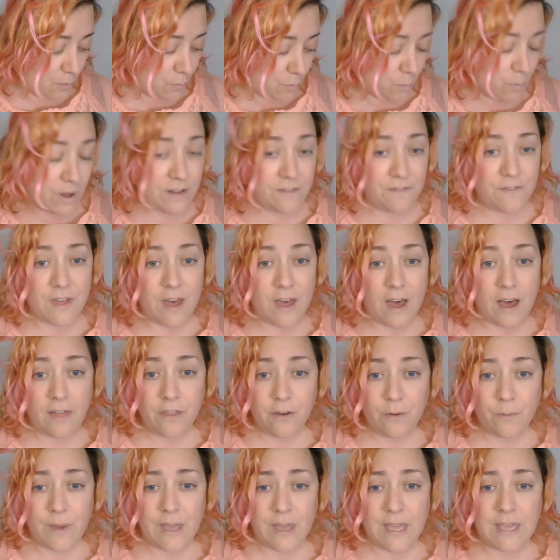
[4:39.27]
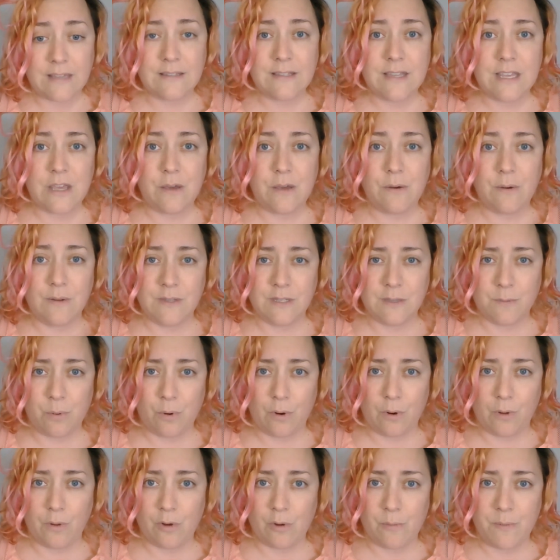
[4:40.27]
One of the other ways that you can
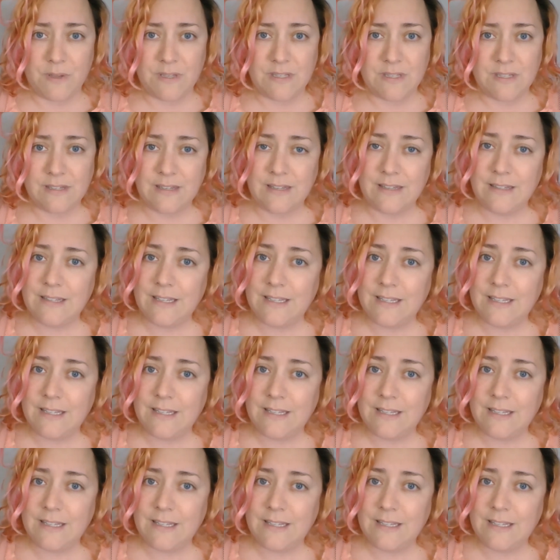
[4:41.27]
support local businesses